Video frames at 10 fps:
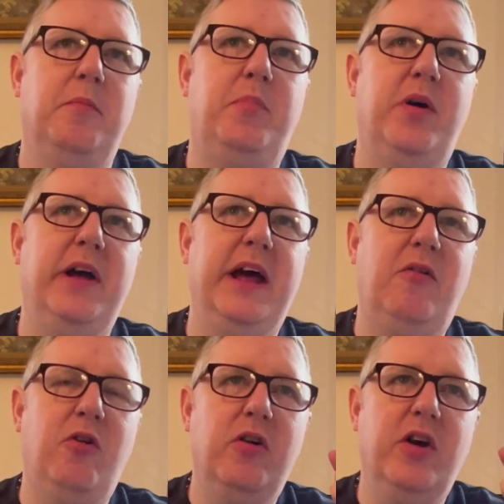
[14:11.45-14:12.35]
by our
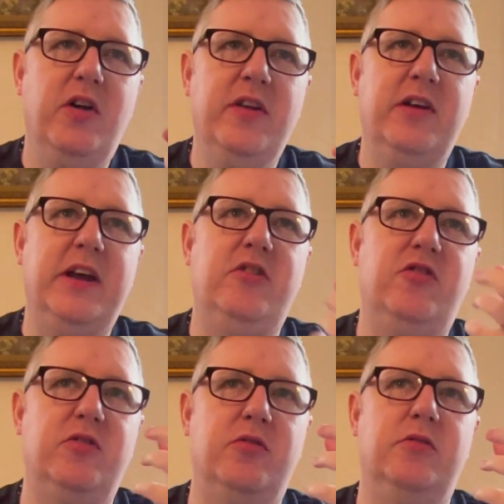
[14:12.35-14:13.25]

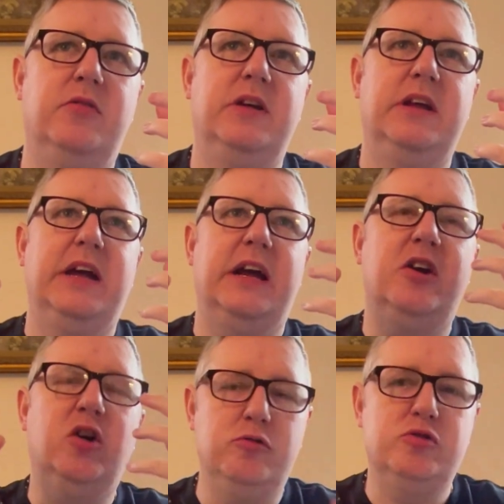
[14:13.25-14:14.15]
organisational and
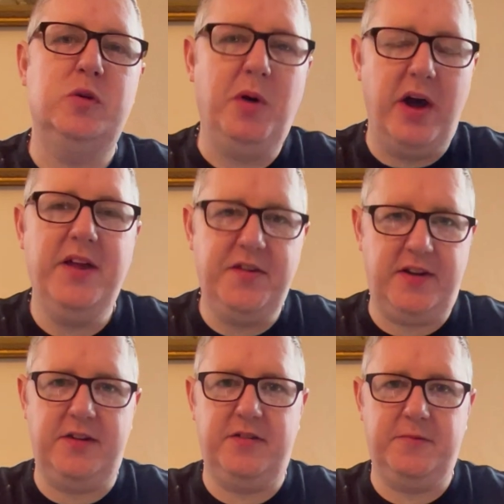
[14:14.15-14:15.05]
cultural
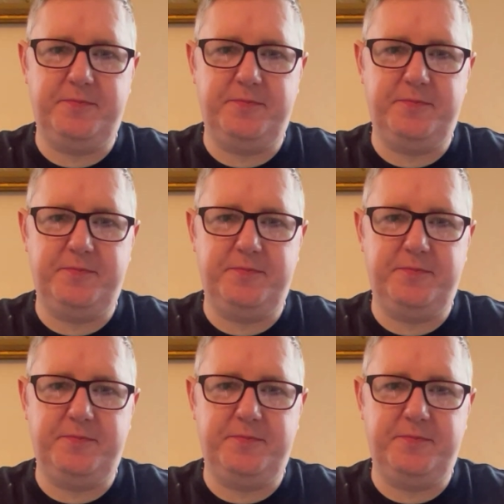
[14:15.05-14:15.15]
biases?